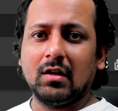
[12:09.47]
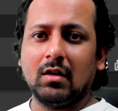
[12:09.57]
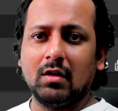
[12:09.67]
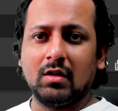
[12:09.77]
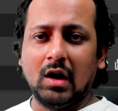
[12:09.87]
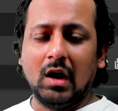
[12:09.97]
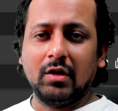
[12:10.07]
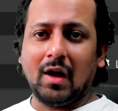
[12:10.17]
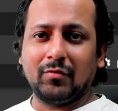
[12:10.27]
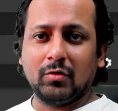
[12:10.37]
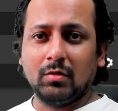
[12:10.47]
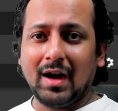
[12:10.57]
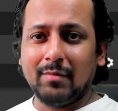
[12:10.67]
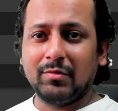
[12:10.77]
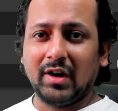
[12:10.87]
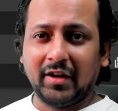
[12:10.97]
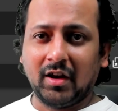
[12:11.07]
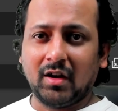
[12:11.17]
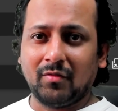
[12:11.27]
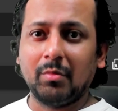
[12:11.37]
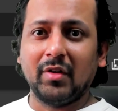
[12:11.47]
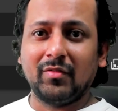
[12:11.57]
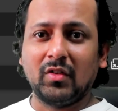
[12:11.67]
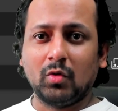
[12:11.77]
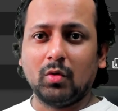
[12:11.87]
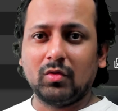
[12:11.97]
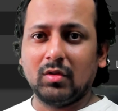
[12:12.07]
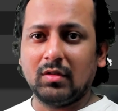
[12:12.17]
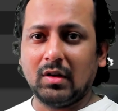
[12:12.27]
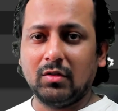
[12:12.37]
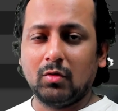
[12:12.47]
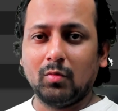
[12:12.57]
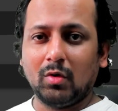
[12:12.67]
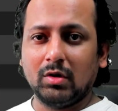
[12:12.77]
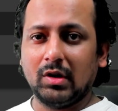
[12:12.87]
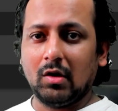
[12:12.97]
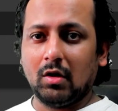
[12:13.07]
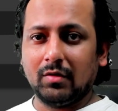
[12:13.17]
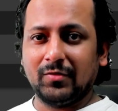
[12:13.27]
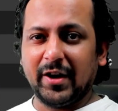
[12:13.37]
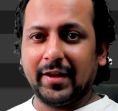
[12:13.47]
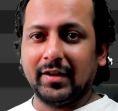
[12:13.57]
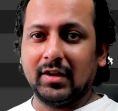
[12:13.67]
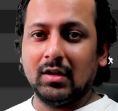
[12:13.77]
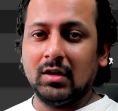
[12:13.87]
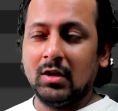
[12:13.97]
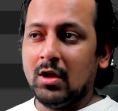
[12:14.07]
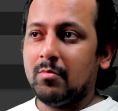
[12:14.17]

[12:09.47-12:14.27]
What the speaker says: or you have to grab training data from different sources, and you don't want a lot of training data,